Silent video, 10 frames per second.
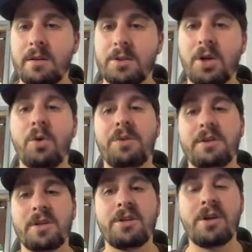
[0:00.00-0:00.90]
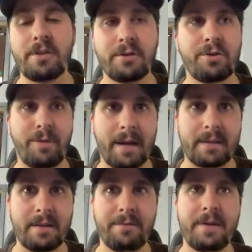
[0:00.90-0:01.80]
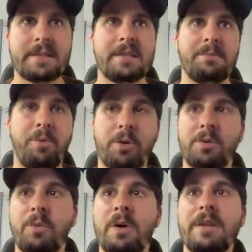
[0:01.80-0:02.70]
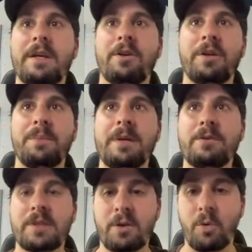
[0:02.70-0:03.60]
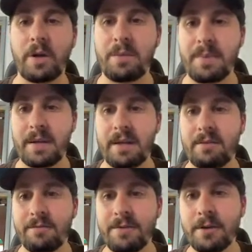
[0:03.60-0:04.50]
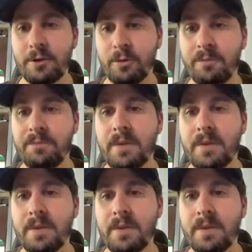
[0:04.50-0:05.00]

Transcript: So there's another directive. It's an important one that you're going to be using quite a bit in Vue.